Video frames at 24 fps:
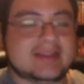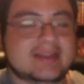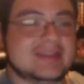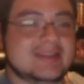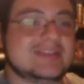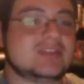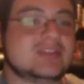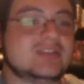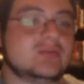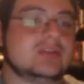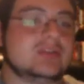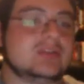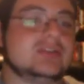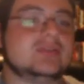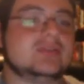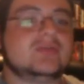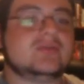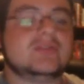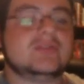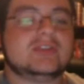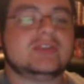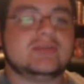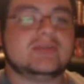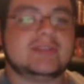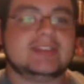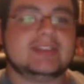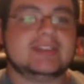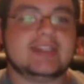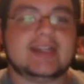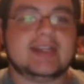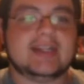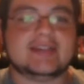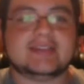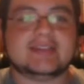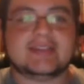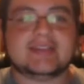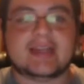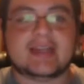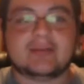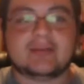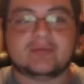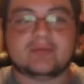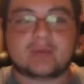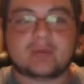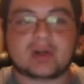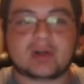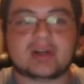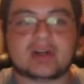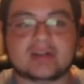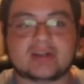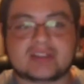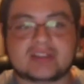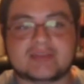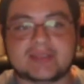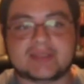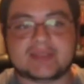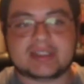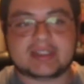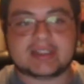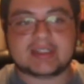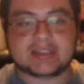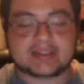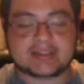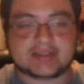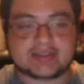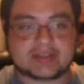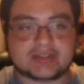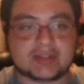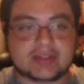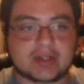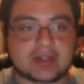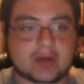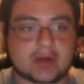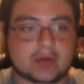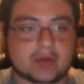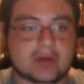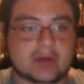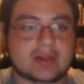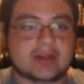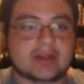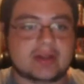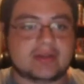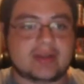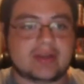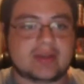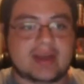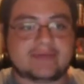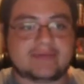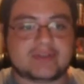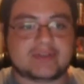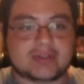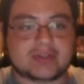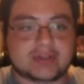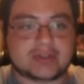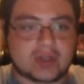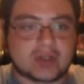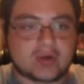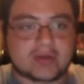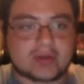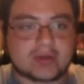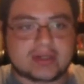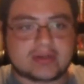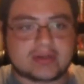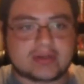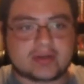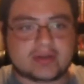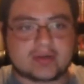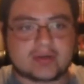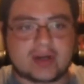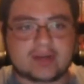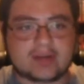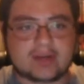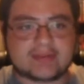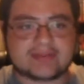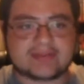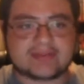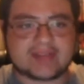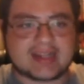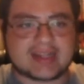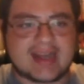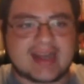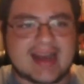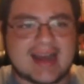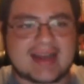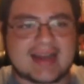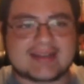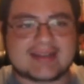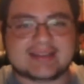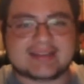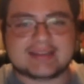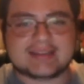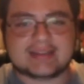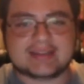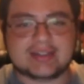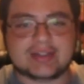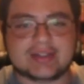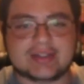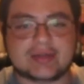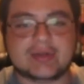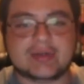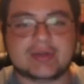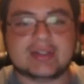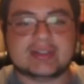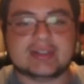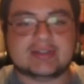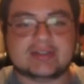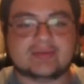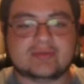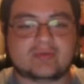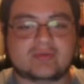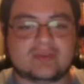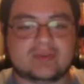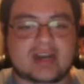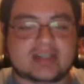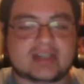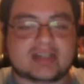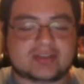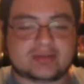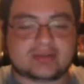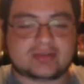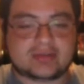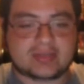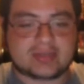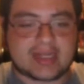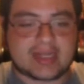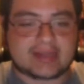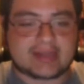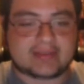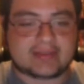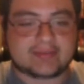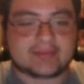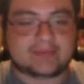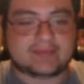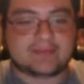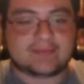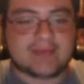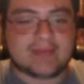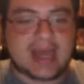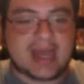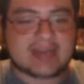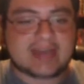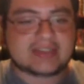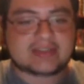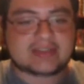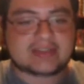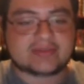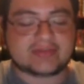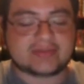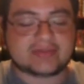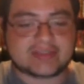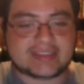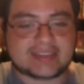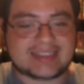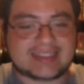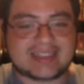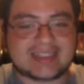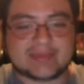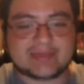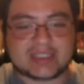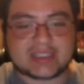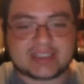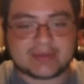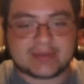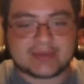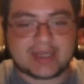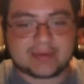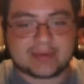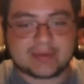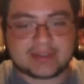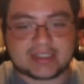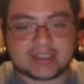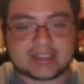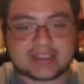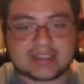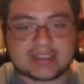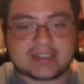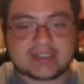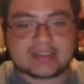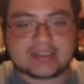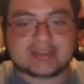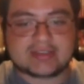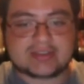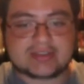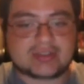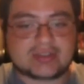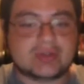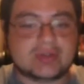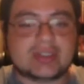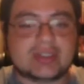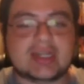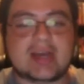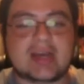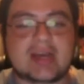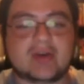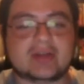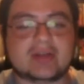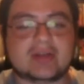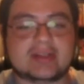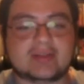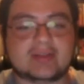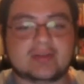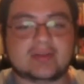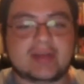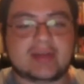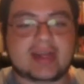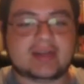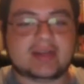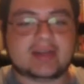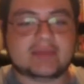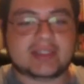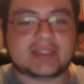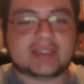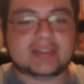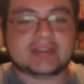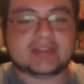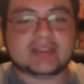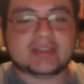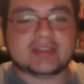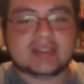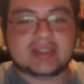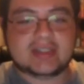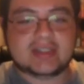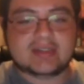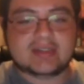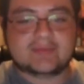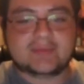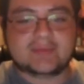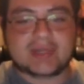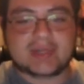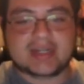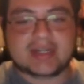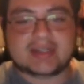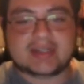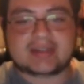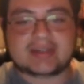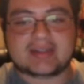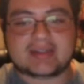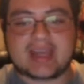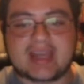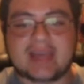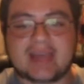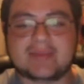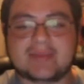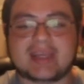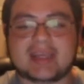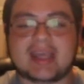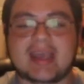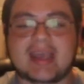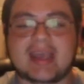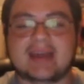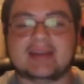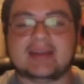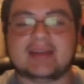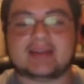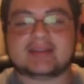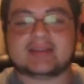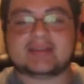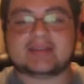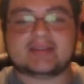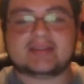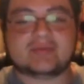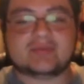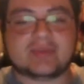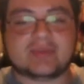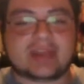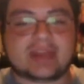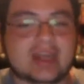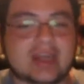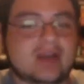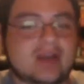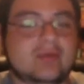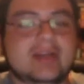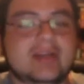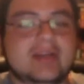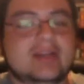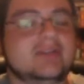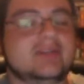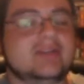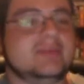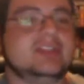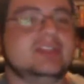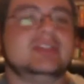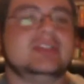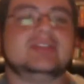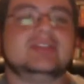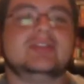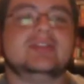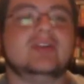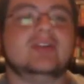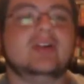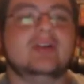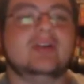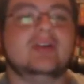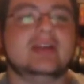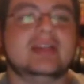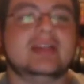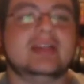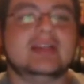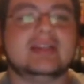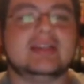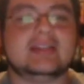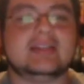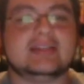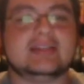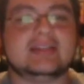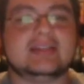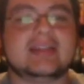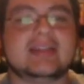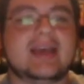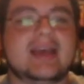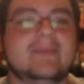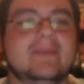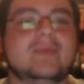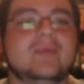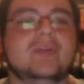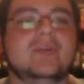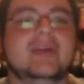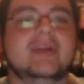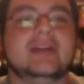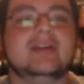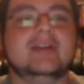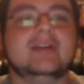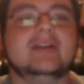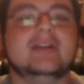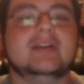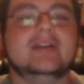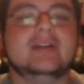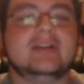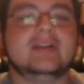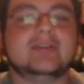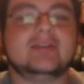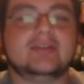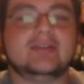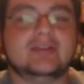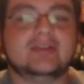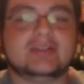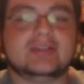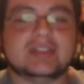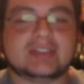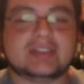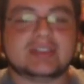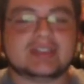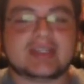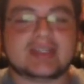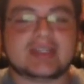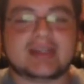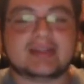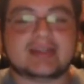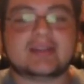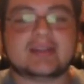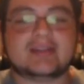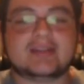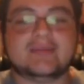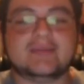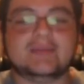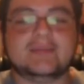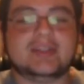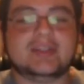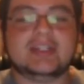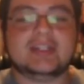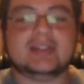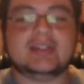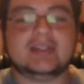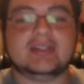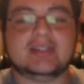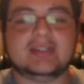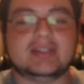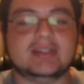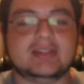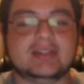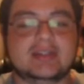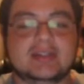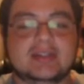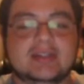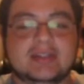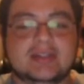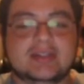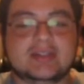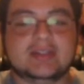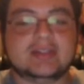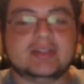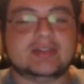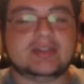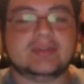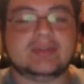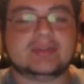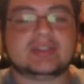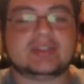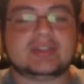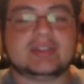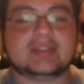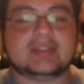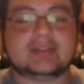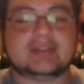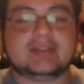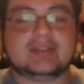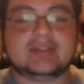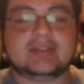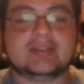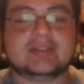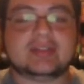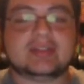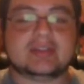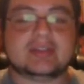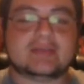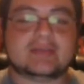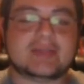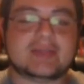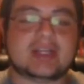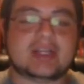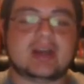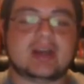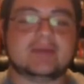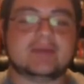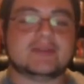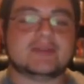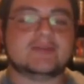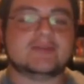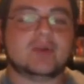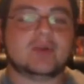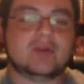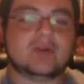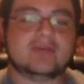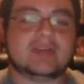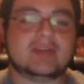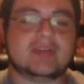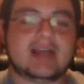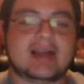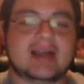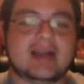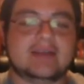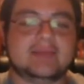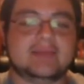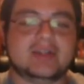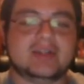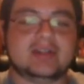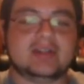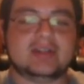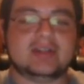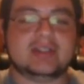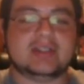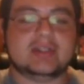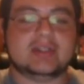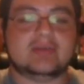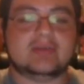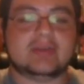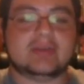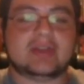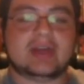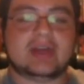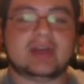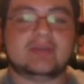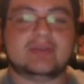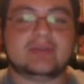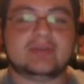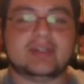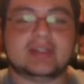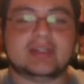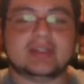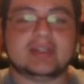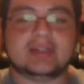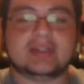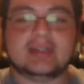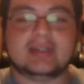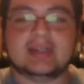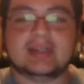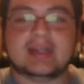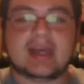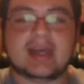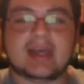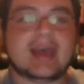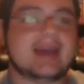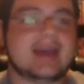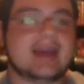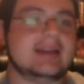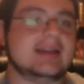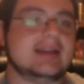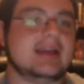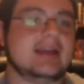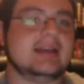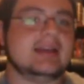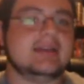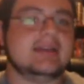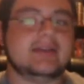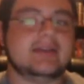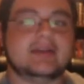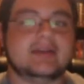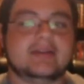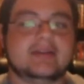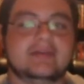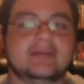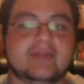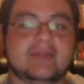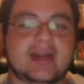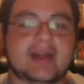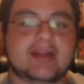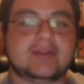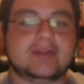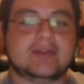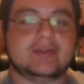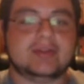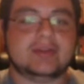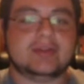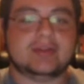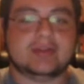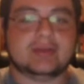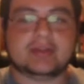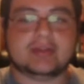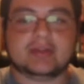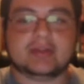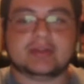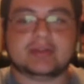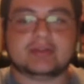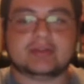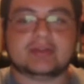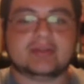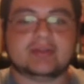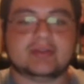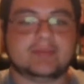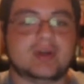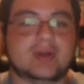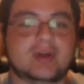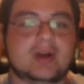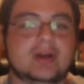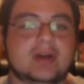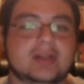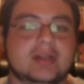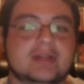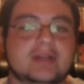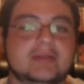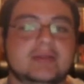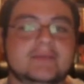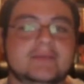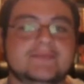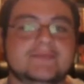a sword and sorcery sense, that works because, they have to go into the realm of the gods and, wrestle like the magic of a demon to be able to shoot it out at their enemies. But game mechanics, with how weak the magician already is, at that point, they're just like completely useless. It becomes more of a liability without really adding anything of value to the party.